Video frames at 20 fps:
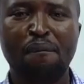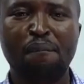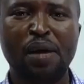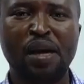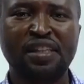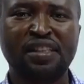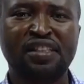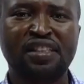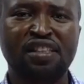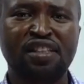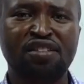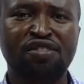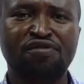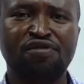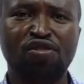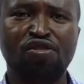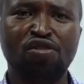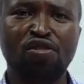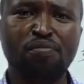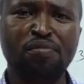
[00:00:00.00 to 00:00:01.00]
But
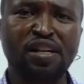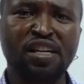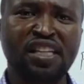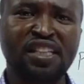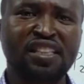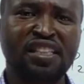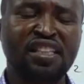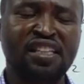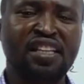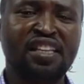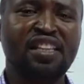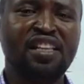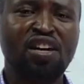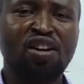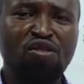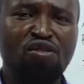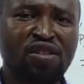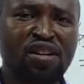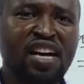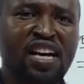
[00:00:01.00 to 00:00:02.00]
for combination, the
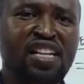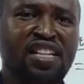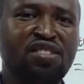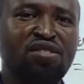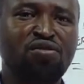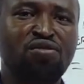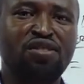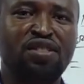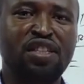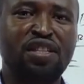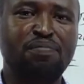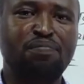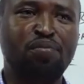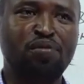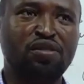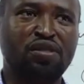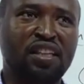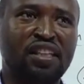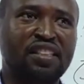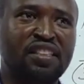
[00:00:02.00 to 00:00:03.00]
order is not
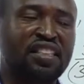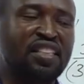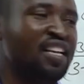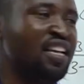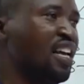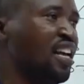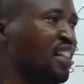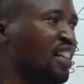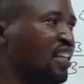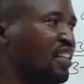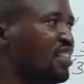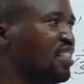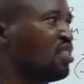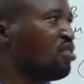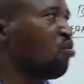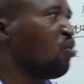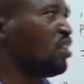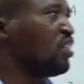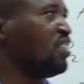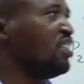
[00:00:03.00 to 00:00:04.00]
important. That
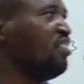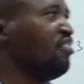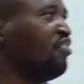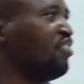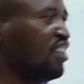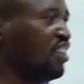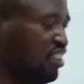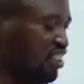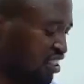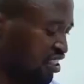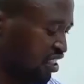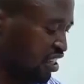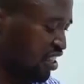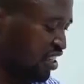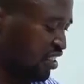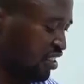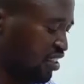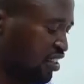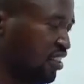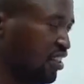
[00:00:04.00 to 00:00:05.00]
is what
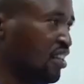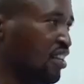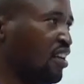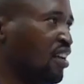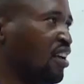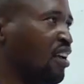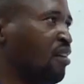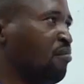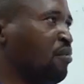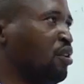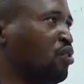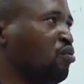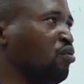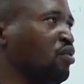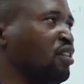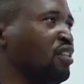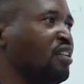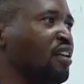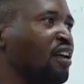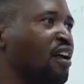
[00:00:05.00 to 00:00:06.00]
differentiates
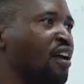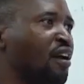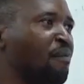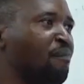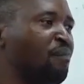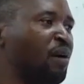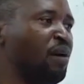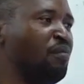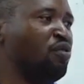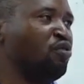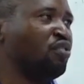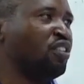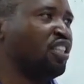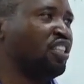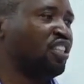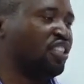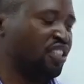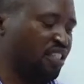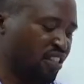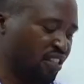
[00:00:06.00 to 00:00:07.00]
between
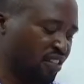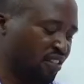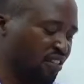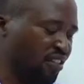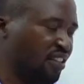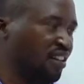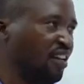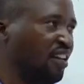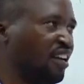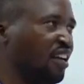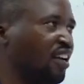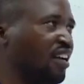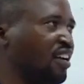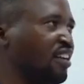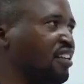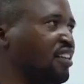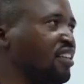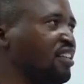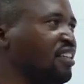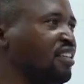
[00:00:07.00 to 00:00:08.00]
permutation
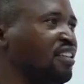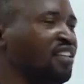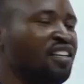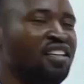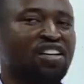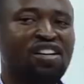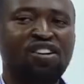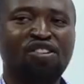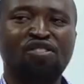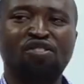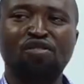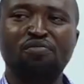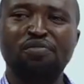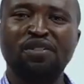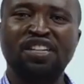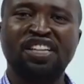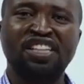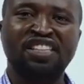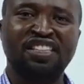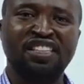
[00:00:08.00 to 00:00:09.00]
and the
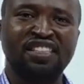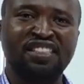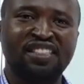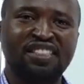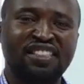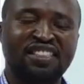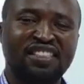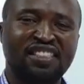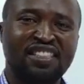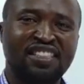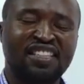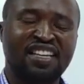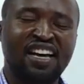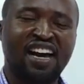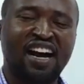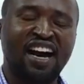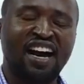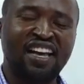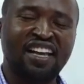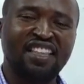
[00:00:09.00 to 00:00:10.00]
combinations.
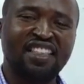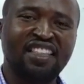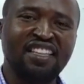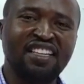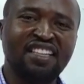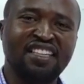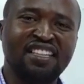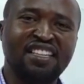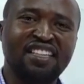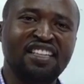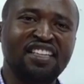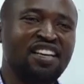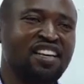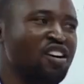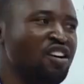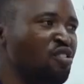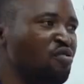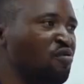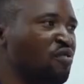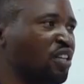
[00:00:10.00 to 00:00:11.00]
I think
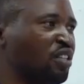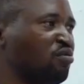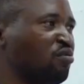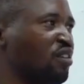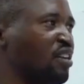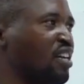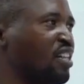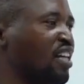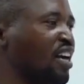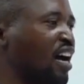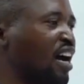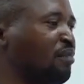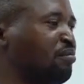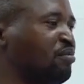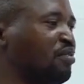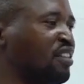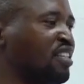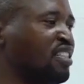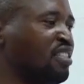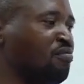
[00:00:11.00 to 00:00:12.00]
we are together up
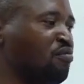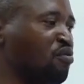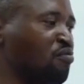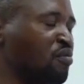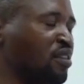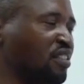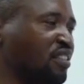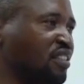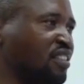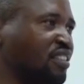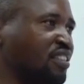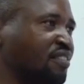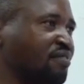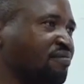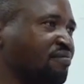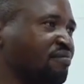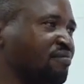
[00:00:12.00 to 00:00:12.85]
to this moment.